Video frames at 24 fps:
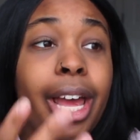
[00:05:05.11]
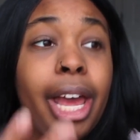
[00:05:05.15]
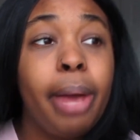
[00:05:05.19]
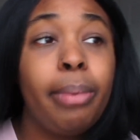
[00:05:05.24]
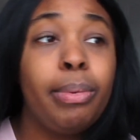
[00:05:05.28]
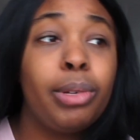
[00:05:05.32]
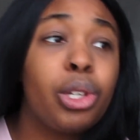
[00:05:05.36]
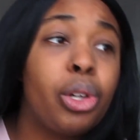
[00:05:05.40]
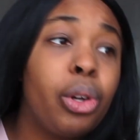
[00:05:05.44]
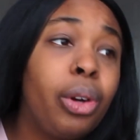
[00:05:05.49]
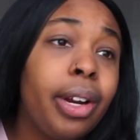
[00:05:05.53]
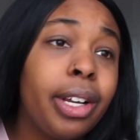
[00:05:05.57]
It
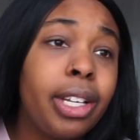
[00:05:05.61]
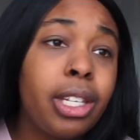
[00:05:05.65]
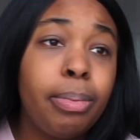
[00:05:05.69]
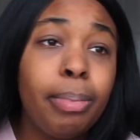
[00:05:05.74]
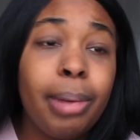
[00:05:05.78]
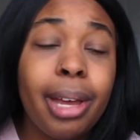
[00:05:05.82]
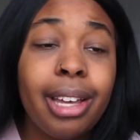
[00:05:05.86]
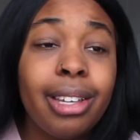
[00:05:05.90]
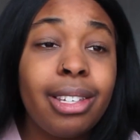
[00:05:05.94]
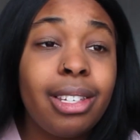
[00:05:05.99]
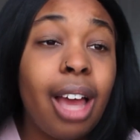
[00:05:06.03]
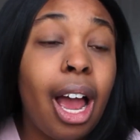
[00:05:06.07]
was
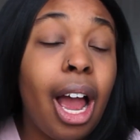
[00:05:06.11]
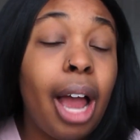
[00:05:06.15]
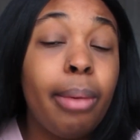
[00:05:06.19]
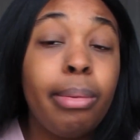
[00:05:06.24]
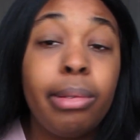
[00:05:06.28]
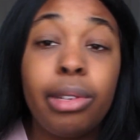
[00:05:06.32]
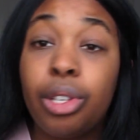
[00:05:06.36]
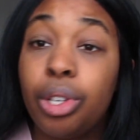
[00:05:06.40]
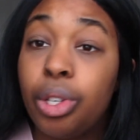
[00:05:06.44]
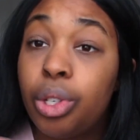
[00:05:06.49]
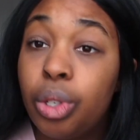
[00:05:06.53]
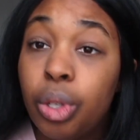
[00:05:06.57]
Christmas. I
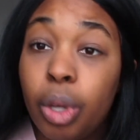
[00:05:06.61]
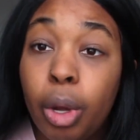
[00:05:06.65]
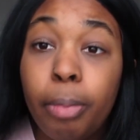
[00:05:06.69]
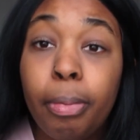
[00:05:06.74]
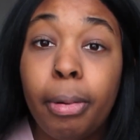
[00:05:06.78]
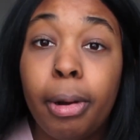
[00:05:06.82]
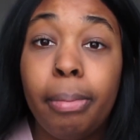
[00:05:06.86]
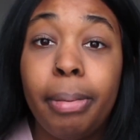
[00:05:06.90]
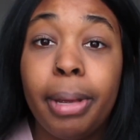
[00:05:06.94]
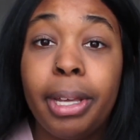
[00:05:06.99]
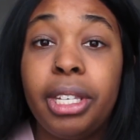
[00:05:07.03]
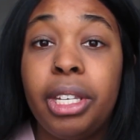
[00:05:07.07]
was
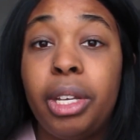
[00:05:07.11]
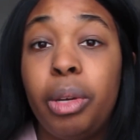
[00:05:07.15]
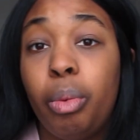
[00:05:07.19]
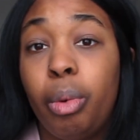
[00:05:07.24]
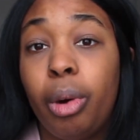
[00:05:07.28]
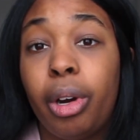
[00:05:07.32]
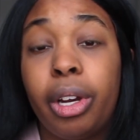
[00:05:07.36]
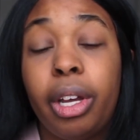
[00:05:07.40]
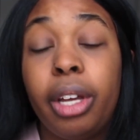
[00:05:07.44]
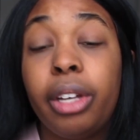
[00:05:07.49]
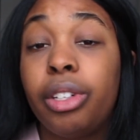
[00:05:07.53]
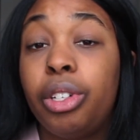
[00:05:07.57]
super busy
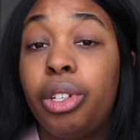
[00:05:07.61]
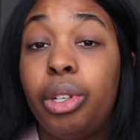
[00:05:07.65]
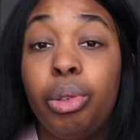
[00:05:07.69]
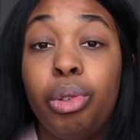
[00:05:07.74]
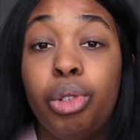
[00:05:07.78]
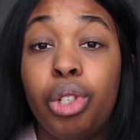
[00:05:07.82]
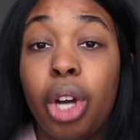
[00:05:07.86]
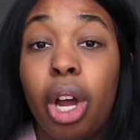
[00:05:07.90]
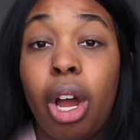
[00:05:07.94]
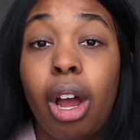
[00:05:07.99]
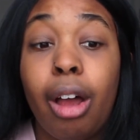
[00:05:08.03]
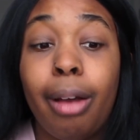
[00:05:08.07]
working 2
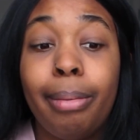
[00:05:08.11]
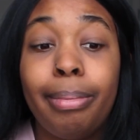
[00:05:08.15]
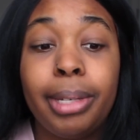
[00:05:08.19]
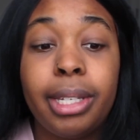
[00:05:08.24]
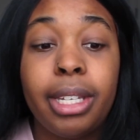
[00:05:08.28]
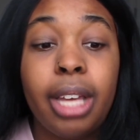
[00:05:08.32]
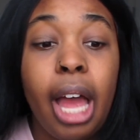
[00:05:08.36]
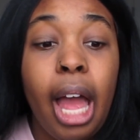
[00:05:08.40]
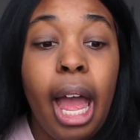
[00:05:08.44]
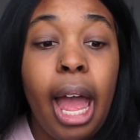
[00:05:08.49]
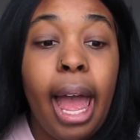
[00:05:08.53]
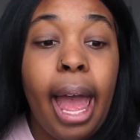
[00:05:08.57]

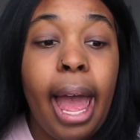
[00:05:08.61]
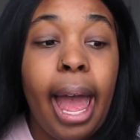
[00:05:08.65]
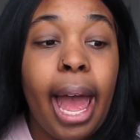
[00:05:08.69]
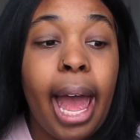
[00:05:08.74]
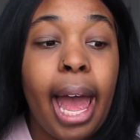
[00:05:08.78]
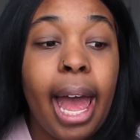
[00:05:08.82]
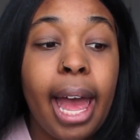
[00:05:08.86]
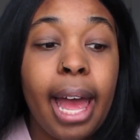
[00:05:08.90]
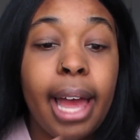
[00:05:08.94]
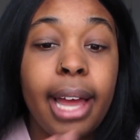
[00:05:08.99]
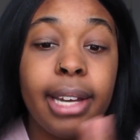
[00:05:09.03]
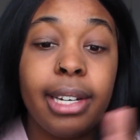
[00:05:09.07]
jobs,
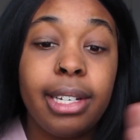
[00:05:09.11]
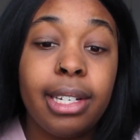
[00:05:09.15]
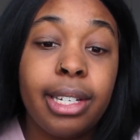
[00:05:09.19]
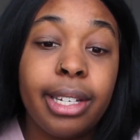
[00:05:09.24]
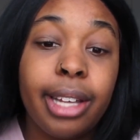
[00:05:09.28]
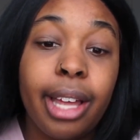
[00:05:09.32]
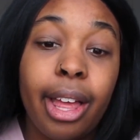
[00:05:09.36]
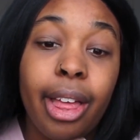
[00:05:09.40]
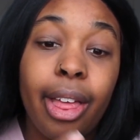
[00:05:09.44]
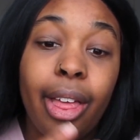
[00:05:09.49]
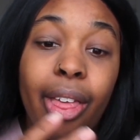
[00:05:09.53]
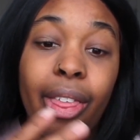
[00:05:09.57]
and
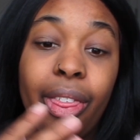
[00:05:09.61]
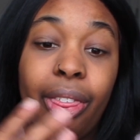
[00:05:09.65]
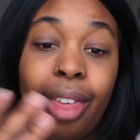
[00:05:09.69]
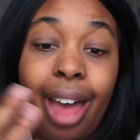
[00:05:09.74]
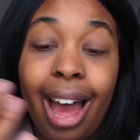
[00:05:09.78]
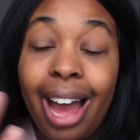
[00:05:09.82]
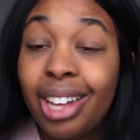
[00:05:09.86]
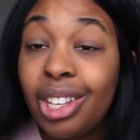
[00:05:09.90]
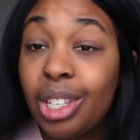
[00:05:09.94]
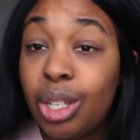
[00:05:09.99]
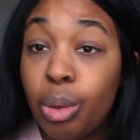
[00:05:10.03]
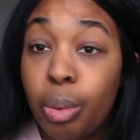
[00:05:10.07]

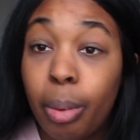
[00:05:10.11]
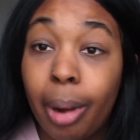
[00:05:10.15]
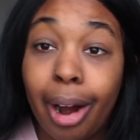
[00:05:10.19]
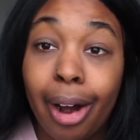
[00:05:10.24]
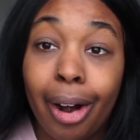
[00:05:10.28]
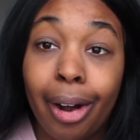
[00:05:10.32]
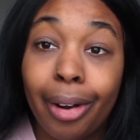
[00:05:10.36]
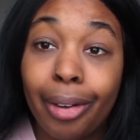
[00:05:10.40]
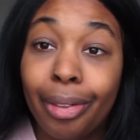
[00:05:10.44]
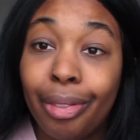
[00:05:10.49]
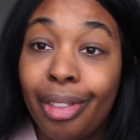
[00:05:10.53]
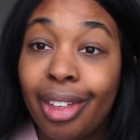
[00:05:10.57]
that's
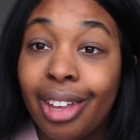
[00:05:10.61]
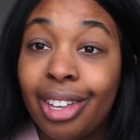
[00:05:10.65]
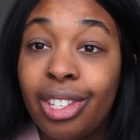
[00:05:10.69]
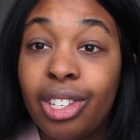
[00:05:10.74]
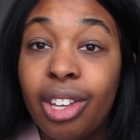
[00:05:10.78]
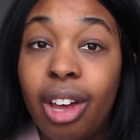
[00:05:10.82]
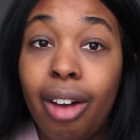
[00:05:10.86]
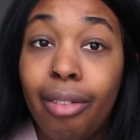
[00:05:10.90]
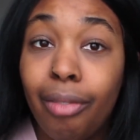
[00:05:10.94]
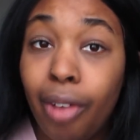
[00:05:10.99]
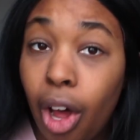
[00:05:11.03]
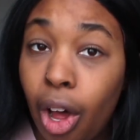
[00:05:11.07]
where this
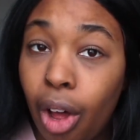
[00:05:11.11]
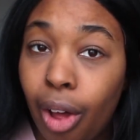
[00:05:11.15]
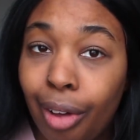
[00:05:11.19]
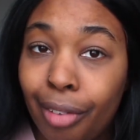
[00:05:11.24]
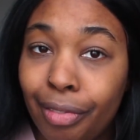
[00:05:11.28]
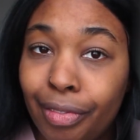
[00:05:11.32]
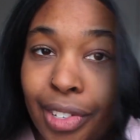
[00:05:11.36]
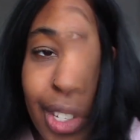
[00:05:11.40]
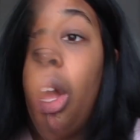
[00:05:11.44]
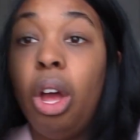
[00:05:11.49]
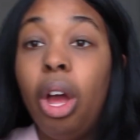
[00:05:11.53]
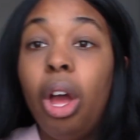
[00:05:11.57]

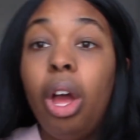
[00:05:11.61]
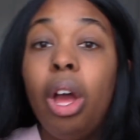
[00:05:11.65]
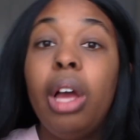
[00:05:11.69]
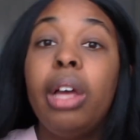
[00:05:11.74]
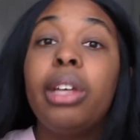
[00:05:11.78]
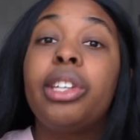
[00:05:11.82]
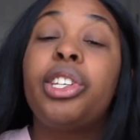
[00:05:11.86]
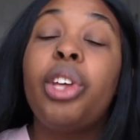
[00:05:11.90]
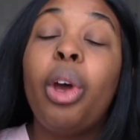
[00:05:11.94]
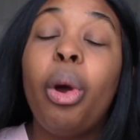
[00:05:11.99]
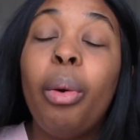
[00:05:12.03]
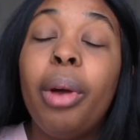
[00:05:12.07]
evolves.
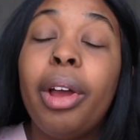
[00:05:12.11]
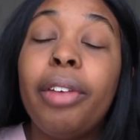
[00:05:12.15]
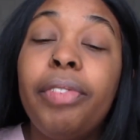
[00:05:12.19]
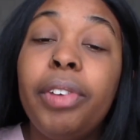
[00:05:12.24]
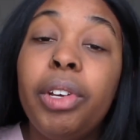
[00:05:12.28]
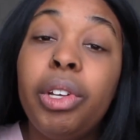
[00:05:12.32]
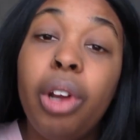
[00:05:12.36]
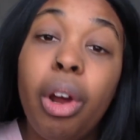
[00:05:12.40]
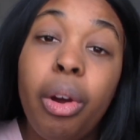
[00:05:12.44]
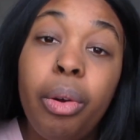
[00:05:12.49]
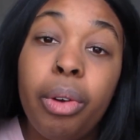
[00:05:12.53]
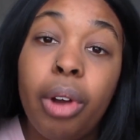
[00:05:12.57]
So if
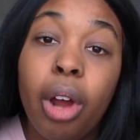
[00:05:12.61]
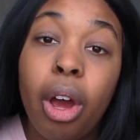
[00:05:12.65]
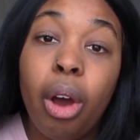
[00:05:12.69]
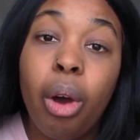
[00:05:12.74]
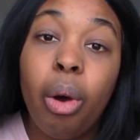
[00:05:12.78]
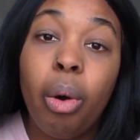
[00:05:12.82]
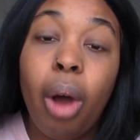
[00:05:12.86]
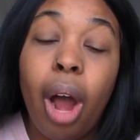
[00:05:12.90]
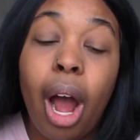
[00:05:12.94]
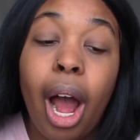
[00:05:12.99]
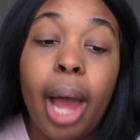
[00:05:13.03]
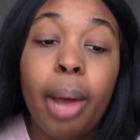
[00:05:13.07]
you don't
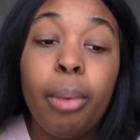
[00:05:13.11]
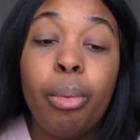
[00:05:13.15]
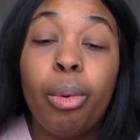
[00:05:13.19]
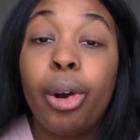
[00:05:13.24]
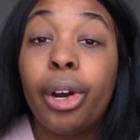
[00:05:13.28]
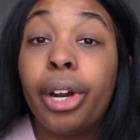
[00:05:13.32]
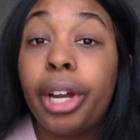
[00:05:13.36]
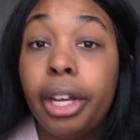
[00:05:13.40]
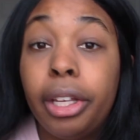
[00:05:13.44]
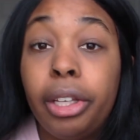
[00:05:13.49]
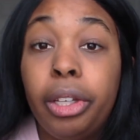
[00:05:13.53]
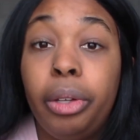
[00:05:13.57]
know, I
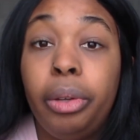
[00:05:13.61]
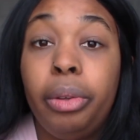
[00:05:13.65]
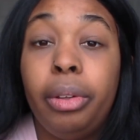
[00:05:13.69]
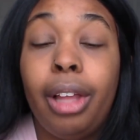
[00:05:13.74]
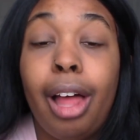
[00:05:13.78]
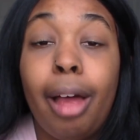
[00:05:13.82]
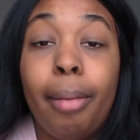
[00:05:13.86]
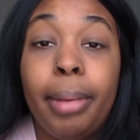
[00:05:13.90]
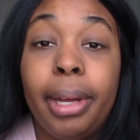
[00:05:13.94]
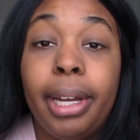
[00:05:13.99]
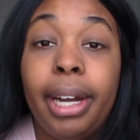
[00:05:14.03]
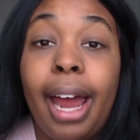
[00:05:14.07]
work at
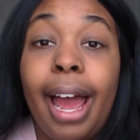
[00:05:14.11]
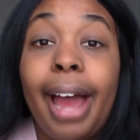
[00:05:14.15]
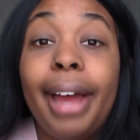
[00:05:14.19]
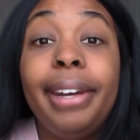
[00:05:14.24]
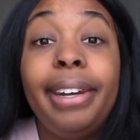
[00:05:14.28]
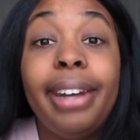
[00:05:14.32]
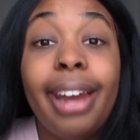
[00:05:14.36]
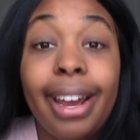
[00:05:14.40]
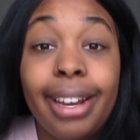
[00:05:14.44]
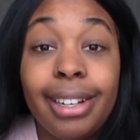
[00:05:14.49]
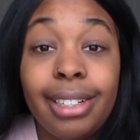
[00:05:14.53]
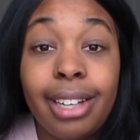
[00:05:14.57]
Lululemon at
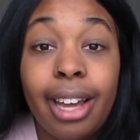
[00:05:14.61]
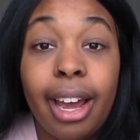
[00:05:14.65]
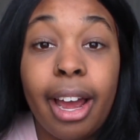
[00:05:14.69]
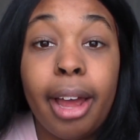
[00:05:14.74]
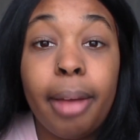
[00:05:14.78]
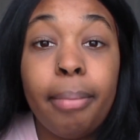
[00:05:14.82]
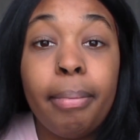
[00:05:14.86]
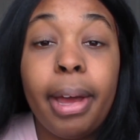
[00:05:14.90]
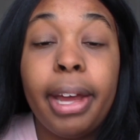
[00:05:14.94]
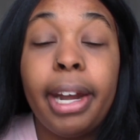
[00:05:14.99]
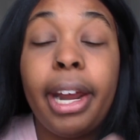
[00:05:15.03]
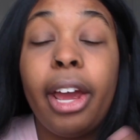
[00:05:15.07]

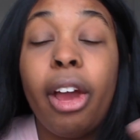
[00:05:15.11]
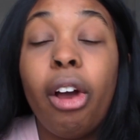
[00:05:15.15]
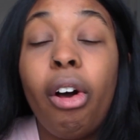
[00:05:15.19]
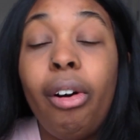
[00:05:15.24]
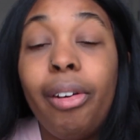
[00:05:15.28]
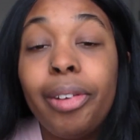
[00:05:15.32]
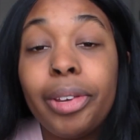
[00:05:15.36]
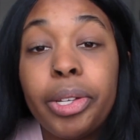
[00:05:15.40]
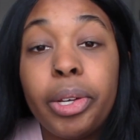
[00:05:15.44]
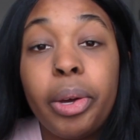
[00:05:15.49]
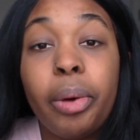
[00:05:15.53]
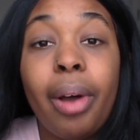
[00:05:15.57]
nighttime, and I
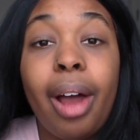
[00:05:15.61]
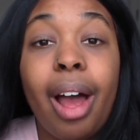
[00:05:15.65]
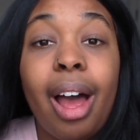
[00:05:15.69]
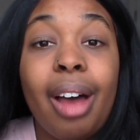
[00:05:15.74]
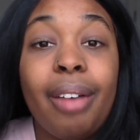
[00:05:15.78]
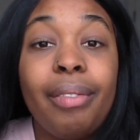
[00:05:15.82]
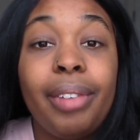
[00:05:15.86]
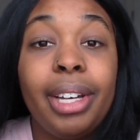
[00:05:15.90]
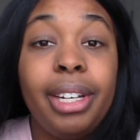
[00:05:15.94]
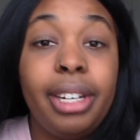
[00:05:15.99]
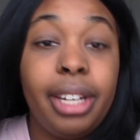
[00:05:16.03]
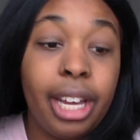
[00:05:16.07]
also
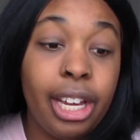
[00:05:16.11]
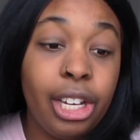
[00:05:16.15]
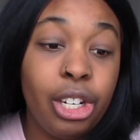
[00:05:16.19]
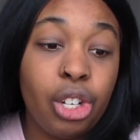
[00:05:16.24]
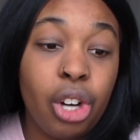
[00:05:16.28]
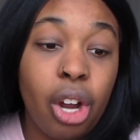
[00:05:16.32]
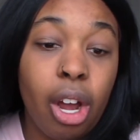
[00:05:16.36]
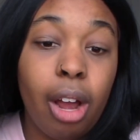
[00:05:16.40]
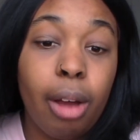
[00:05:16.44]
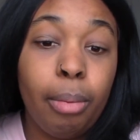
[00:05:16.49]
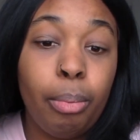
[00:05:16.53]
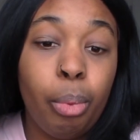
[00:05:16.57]
have a day
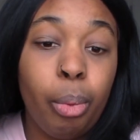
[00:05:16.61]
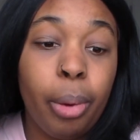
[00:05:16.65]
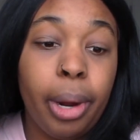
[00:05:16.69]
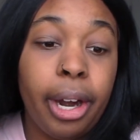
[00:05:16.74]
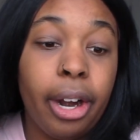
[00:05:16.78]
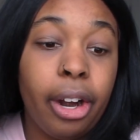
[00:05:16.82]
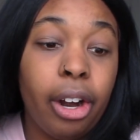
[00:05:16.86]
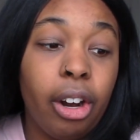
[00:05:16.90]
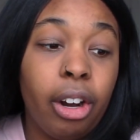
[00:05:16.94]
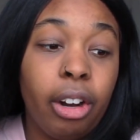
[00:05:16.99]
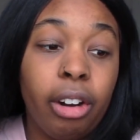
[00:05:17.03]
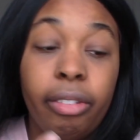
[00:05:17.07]
job
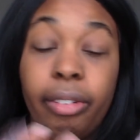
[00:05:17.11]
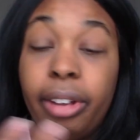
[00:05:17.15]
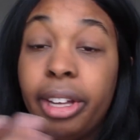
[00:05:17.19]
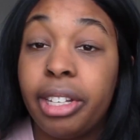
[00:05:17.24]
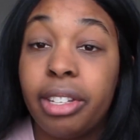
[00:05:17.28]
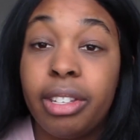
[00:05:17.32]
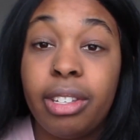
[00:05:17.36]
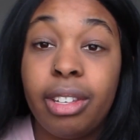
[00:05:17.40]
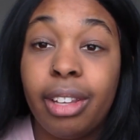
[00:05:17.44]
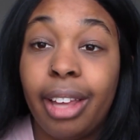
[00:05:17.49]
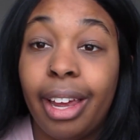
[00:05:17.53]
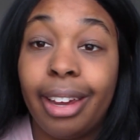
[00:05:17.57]
where
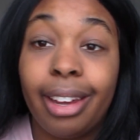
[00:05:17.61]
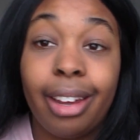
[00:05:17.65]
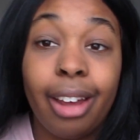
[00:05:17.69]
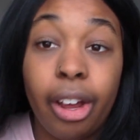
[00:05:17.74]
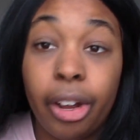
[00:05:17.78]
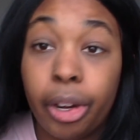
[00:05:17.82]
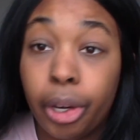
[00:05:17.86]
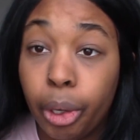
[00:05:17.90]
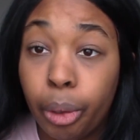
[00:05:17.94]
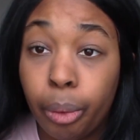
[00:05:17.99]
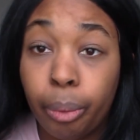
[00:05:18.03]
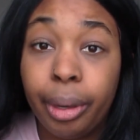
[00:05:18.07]
it's like
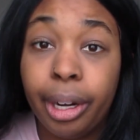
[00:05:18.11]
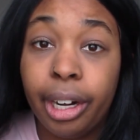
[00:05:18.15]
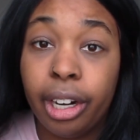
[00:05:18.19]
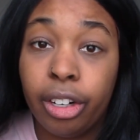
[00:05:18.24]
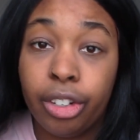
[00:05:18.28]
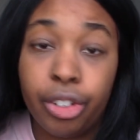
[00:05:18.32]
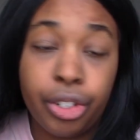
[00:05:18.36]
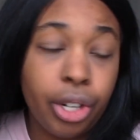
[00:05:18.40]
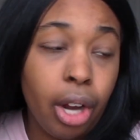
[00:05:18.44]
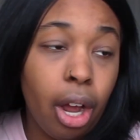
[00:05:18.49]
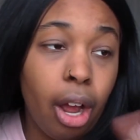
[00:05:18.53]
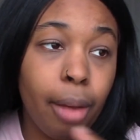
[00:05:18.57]
a
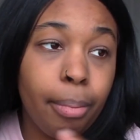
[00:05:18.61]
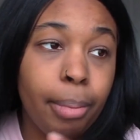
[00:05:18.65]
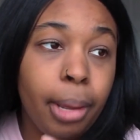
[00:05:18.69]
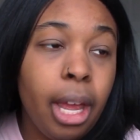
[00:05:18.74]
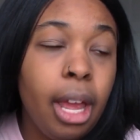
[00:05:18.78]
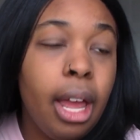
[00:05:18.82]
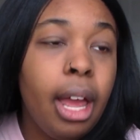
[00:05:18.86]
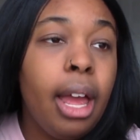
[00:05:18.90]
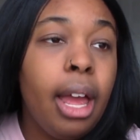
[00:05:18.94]
career job.